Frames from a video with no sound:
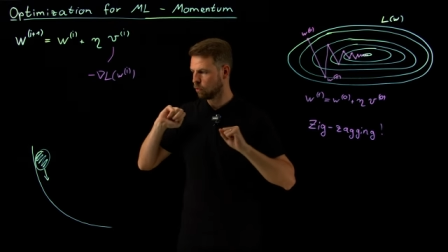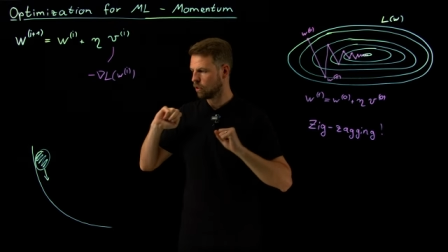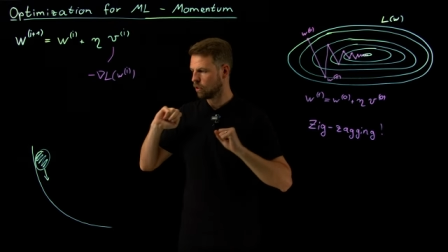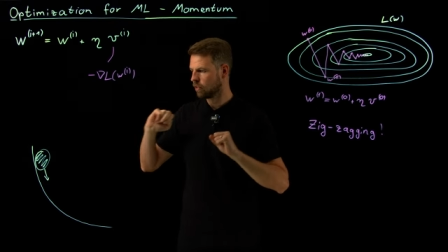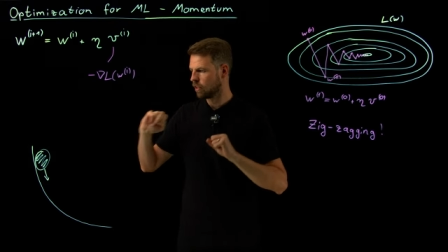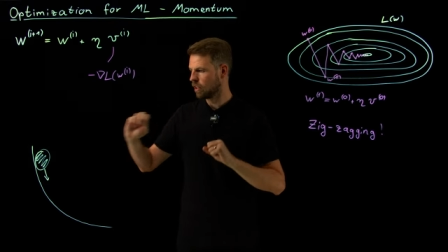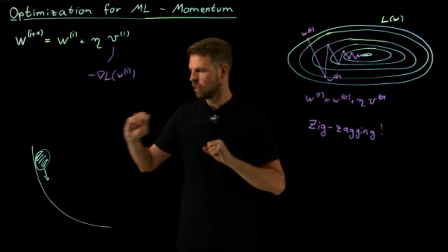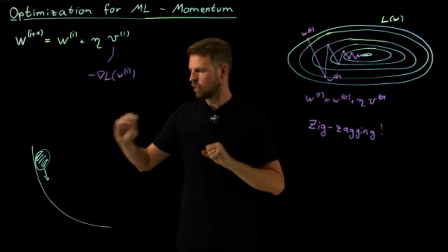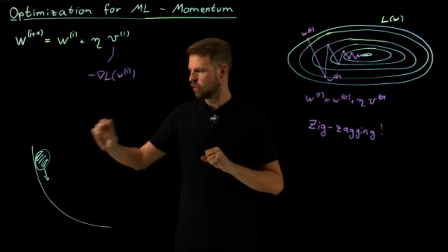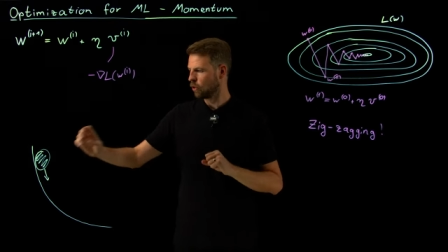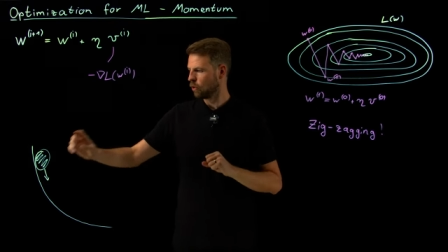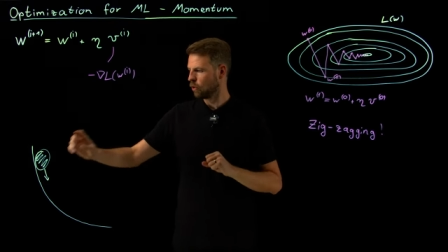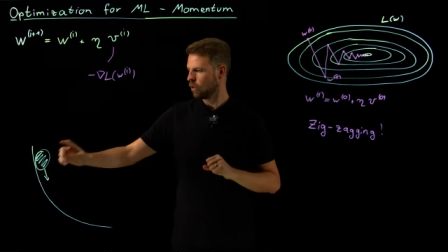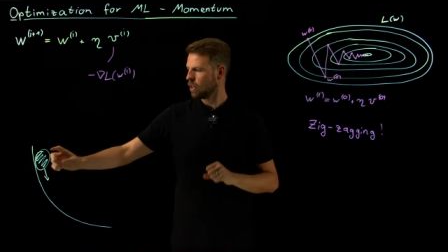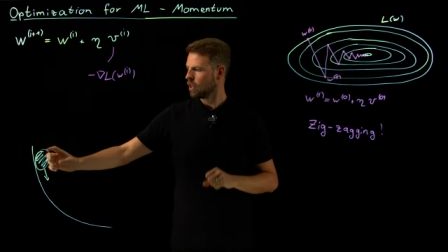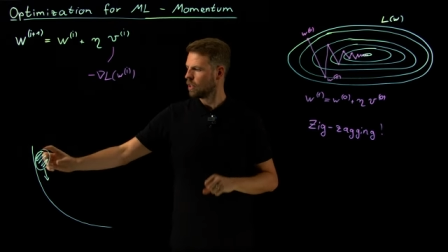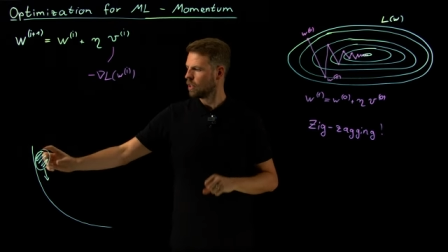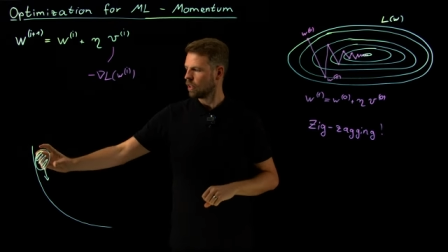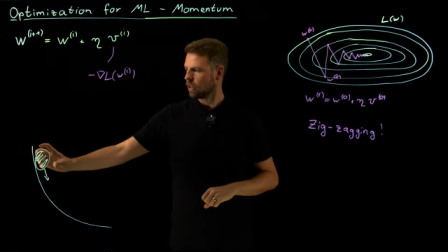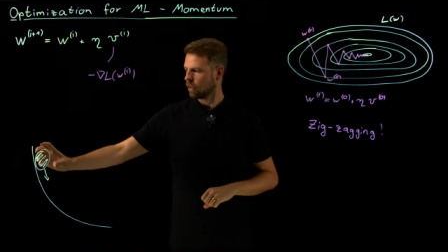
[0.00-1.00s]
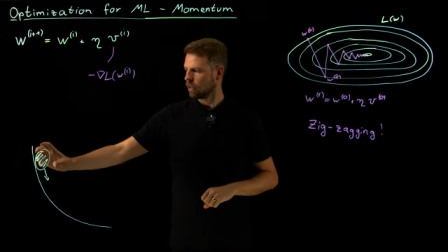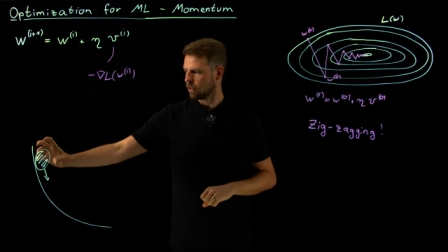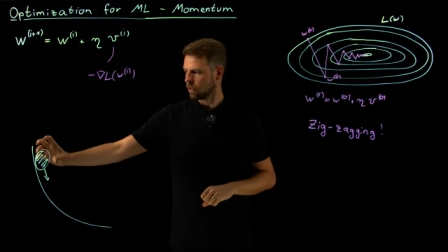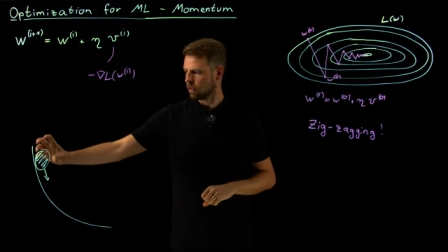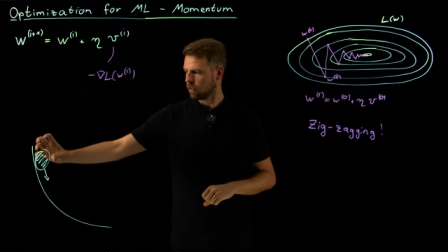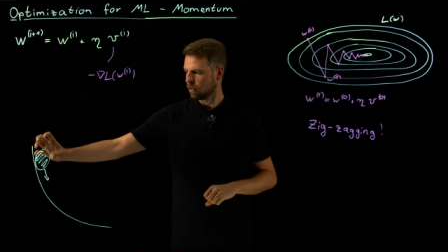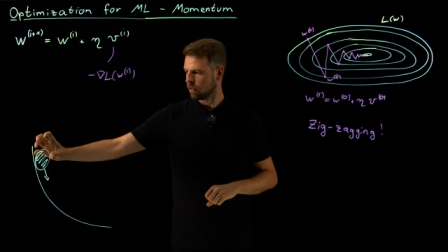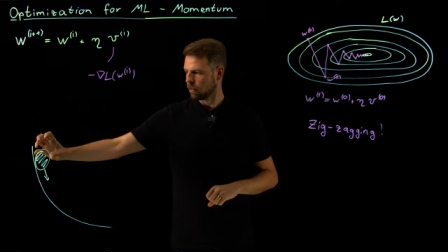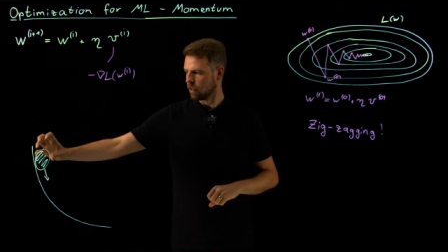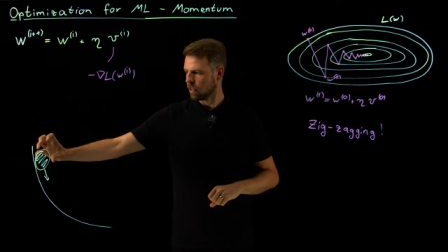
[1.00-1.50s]
say so,
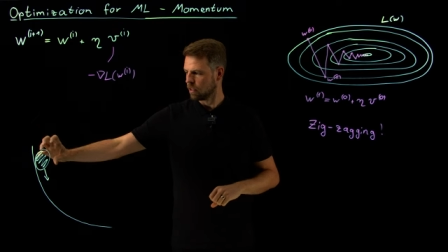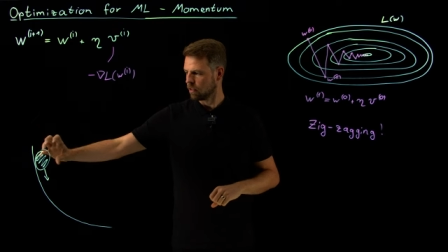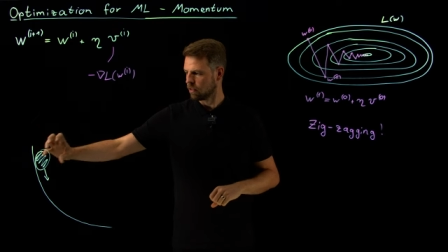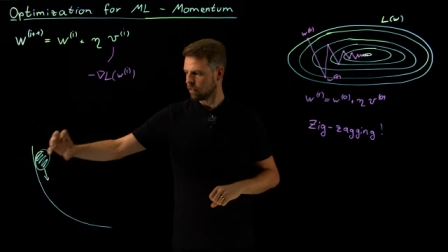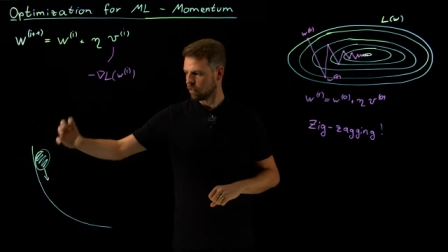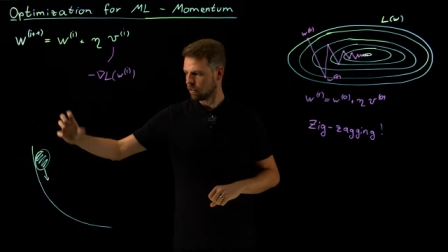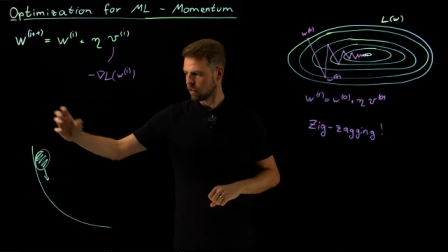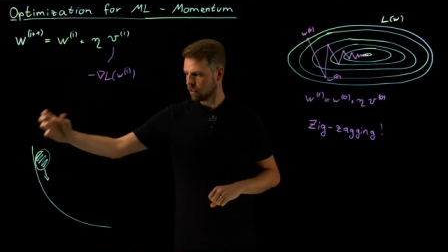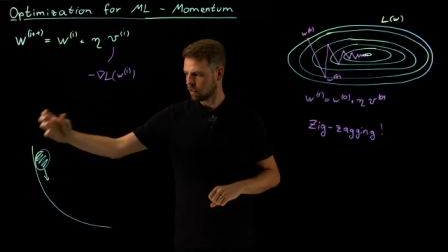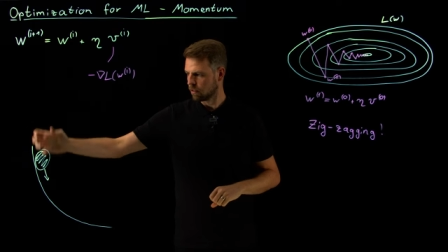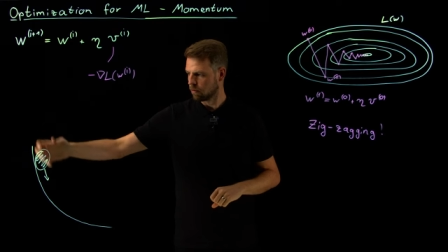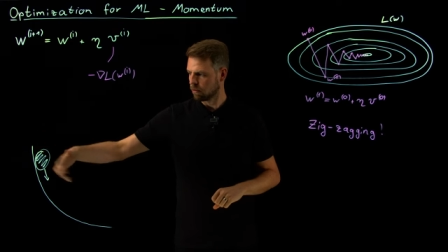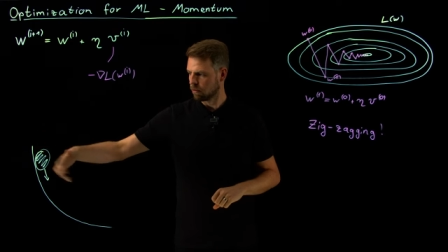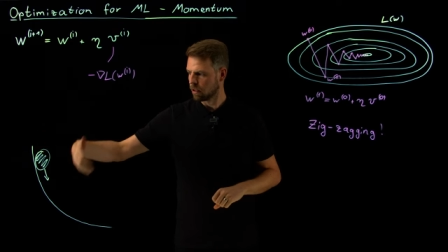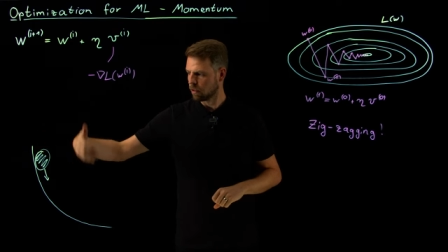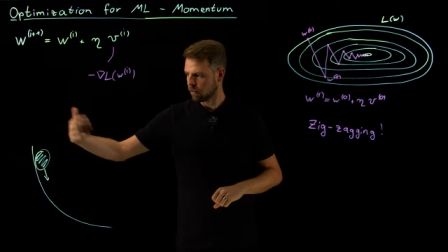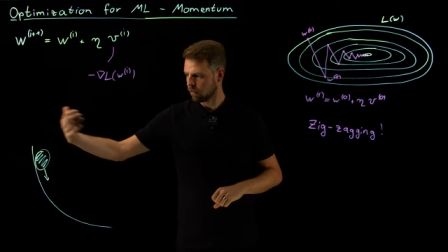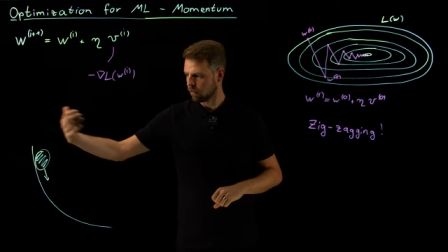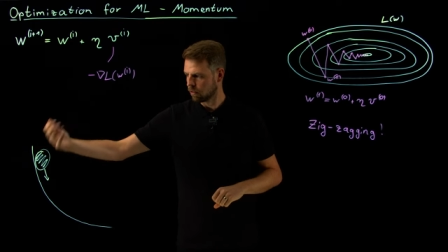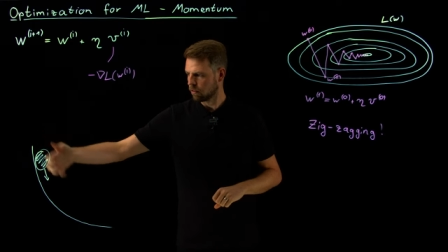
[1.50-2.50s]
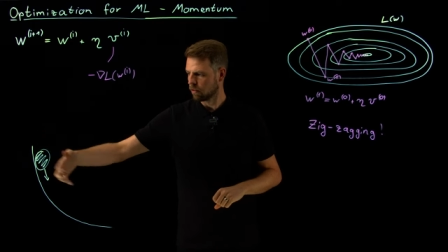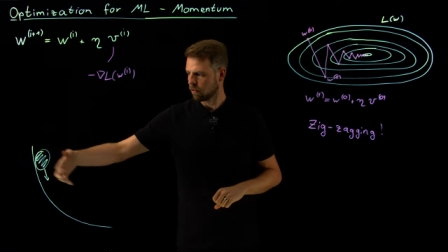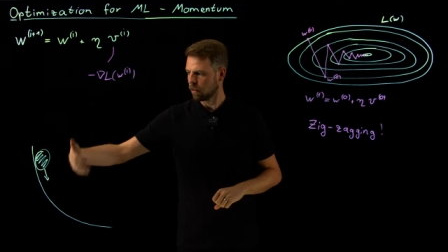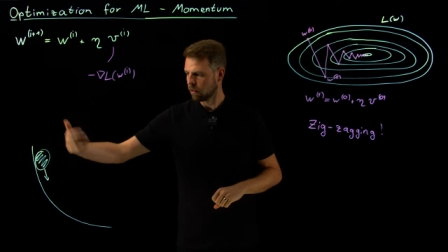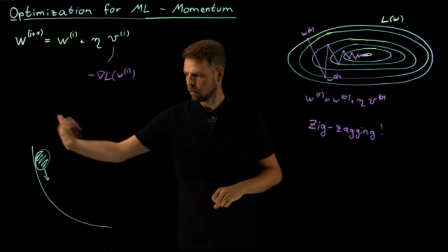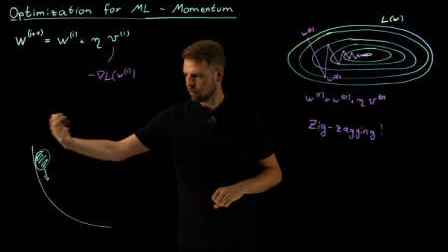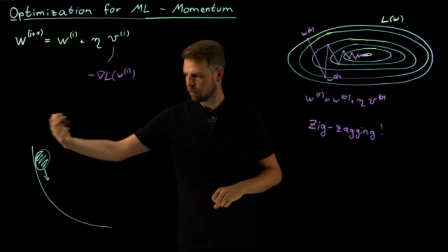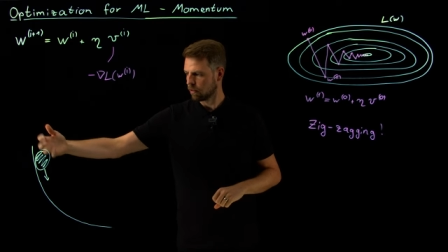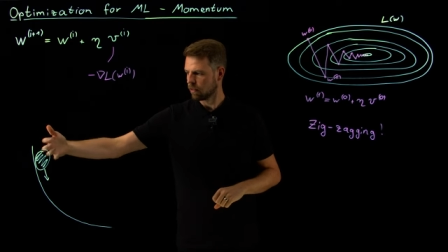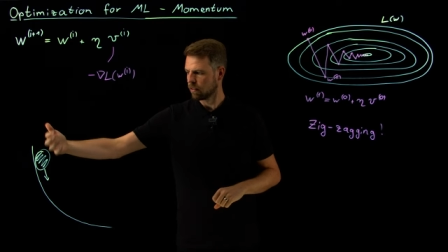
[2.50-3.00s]
uh, its, its, its
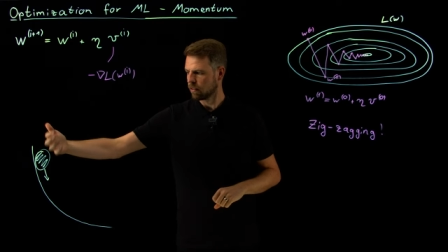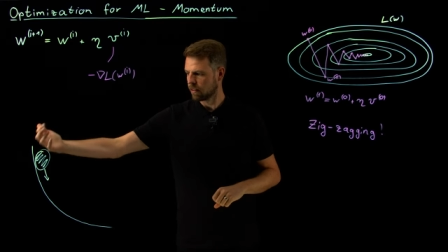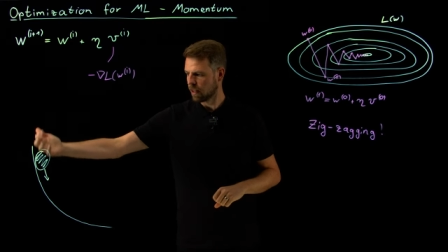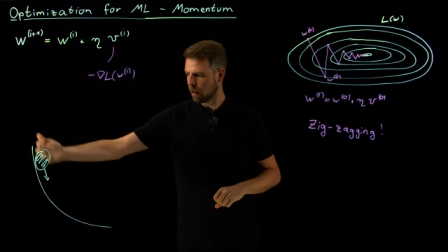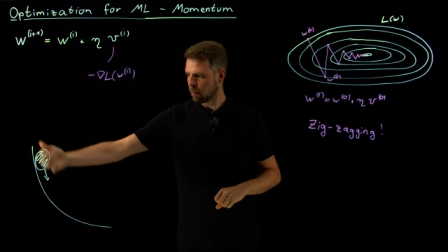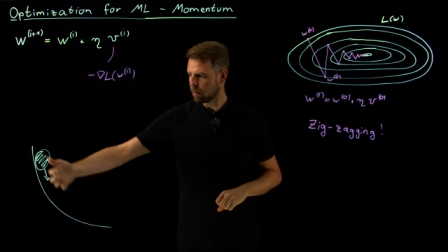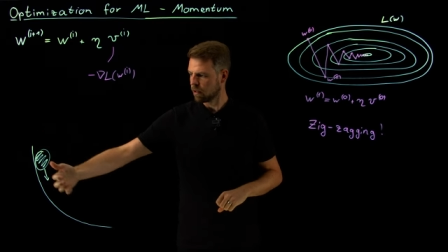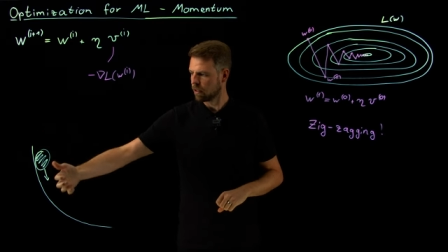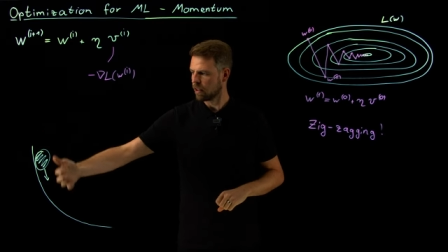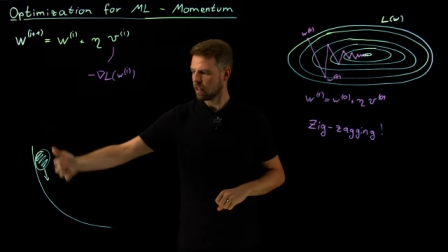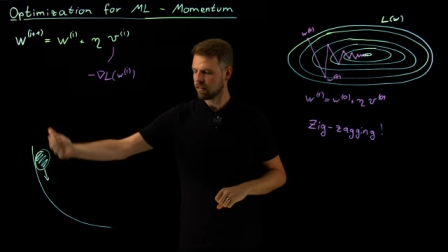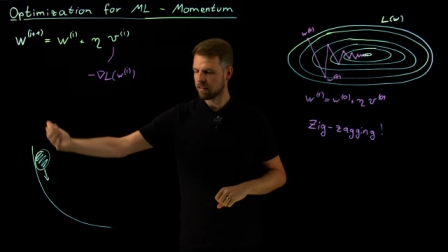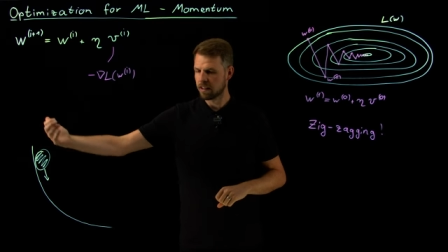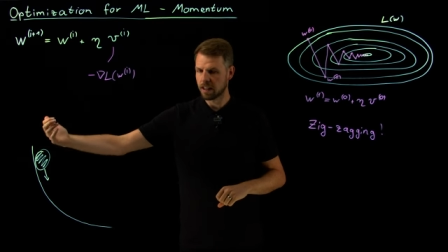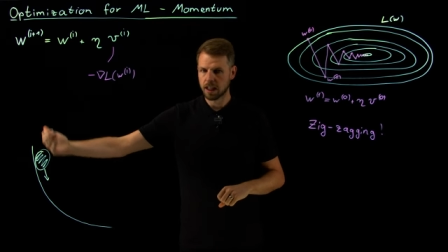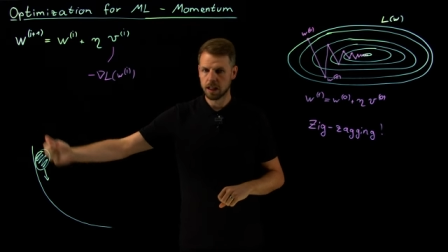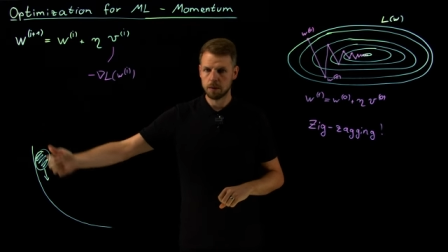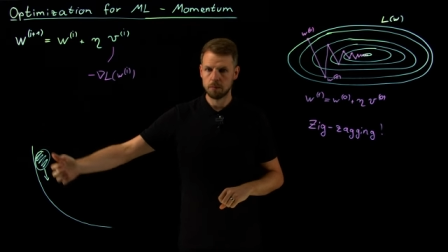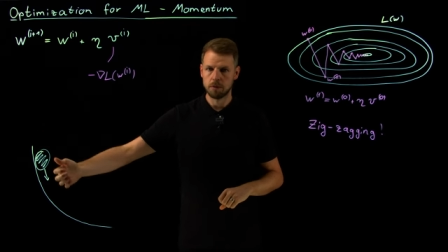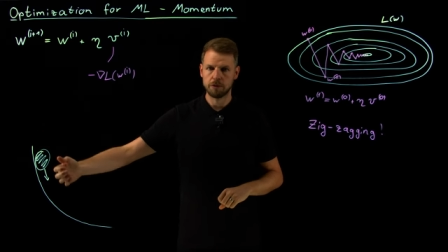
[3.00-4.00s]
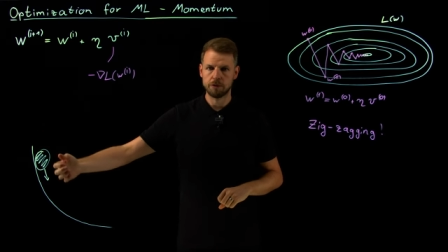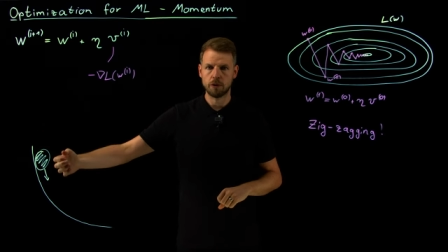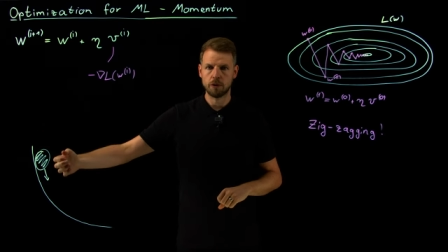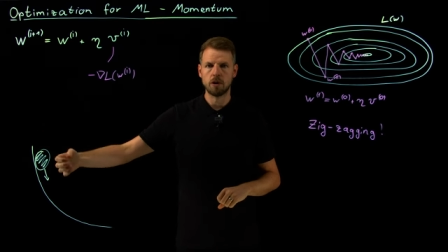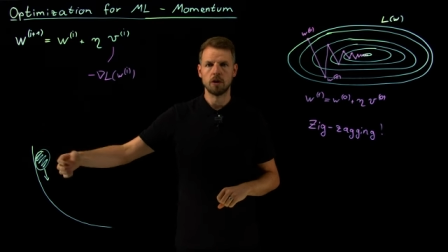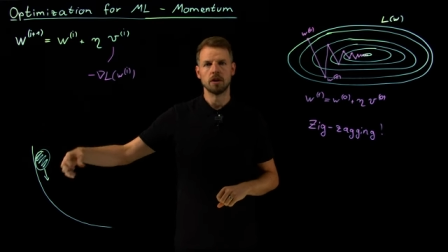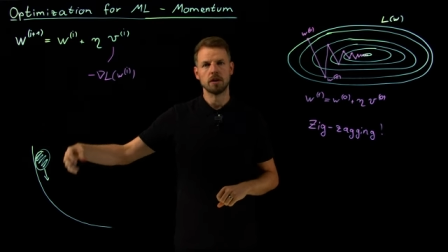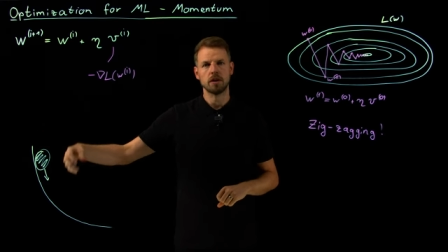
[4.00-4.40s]
step it has taken before.